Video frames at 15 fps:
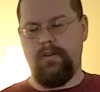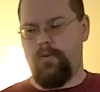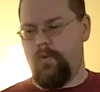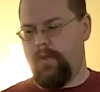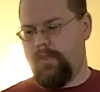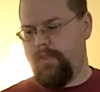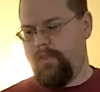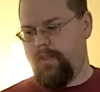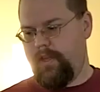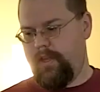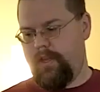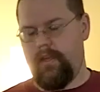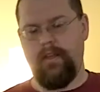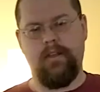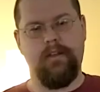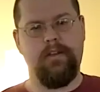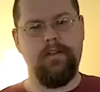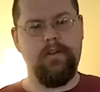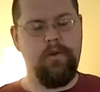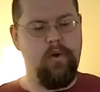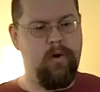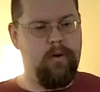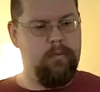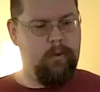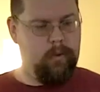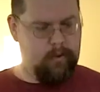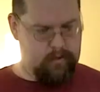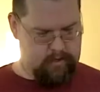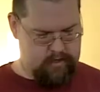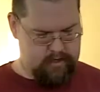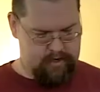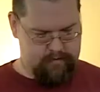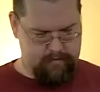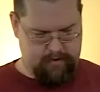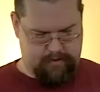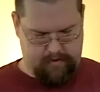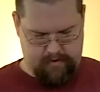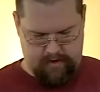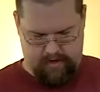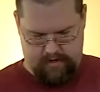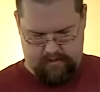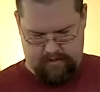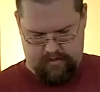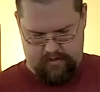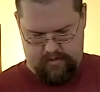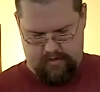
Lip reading: with the normal number 3s.